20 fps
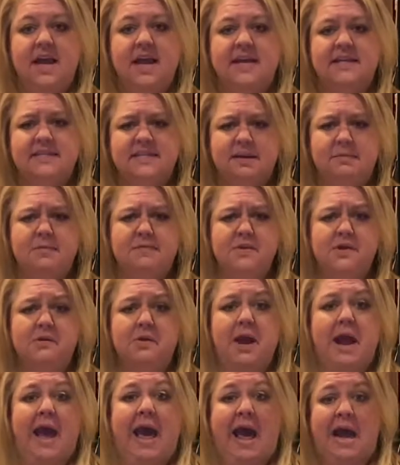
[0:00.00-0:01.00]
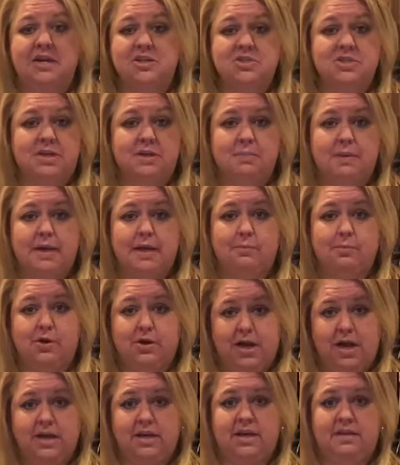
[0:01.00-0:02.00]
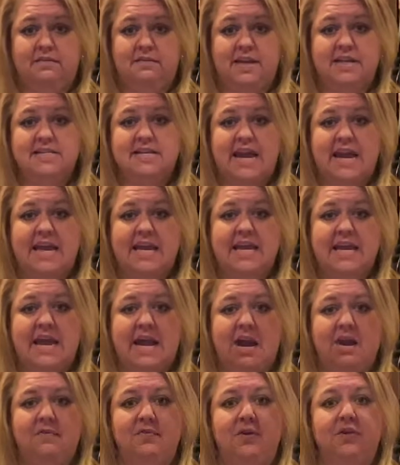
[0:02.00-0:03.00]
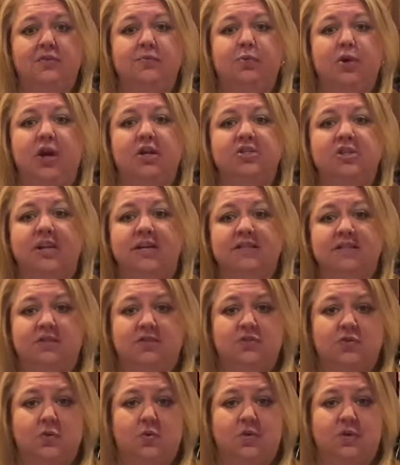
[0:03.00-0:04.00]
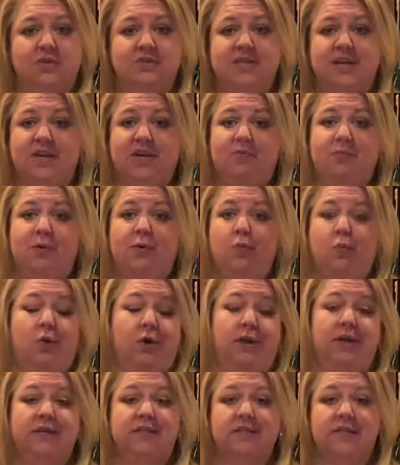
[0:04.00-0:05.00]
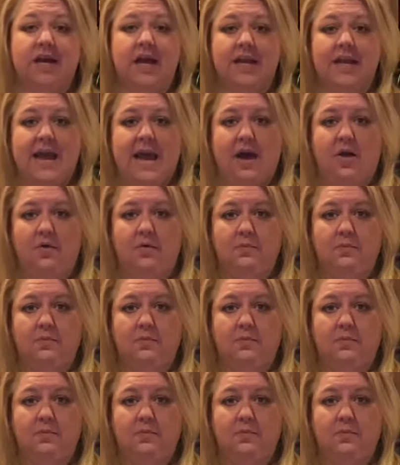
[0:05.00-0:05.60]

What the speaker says: and some of you are actually being productive and taking care of those projects and chores that you've been wanting to knock out.